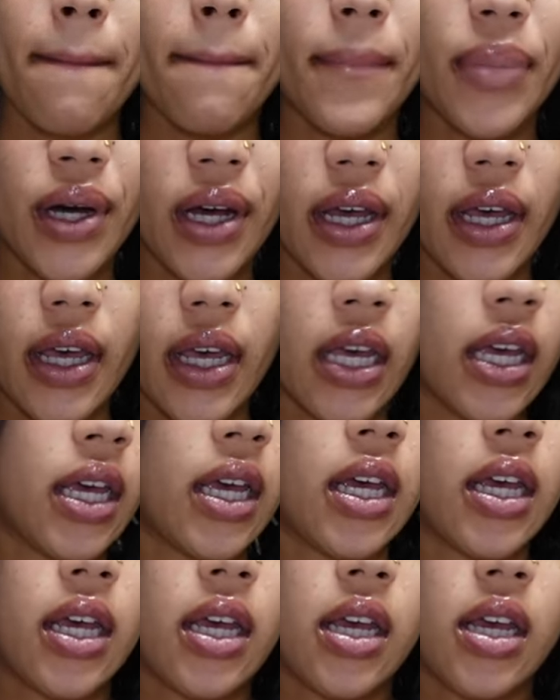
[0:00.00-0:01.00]
But
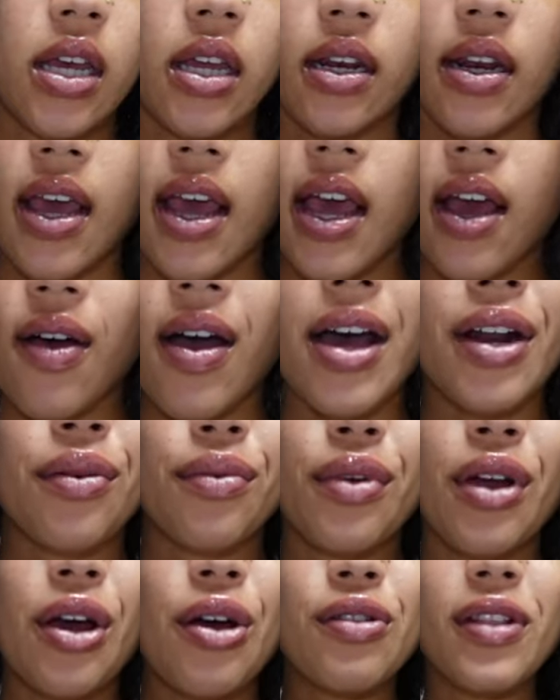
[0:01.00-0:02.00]
now, I don't
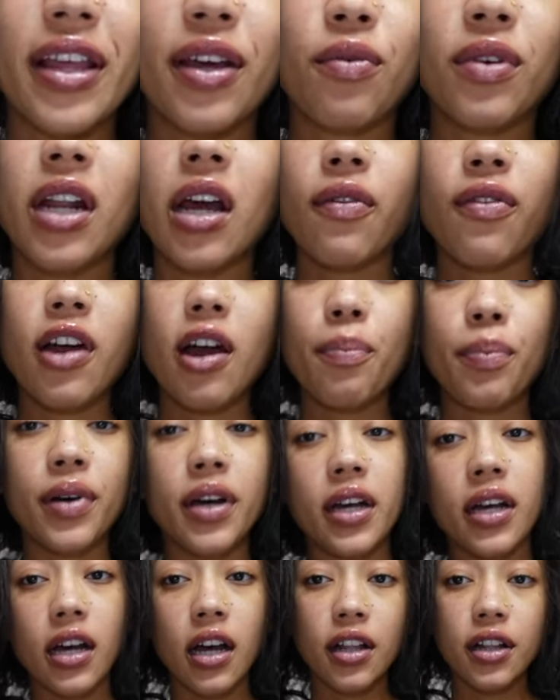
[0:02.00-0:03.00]
know, like whenever I
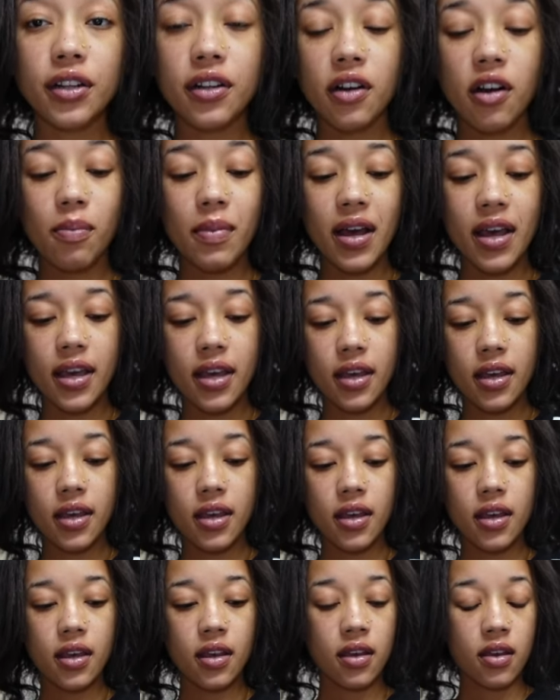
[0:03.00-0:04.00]
put color on my
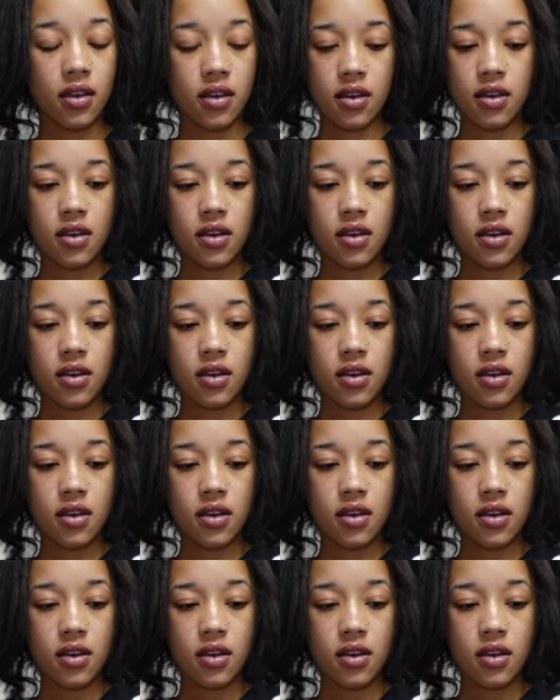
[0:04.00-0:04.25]
head,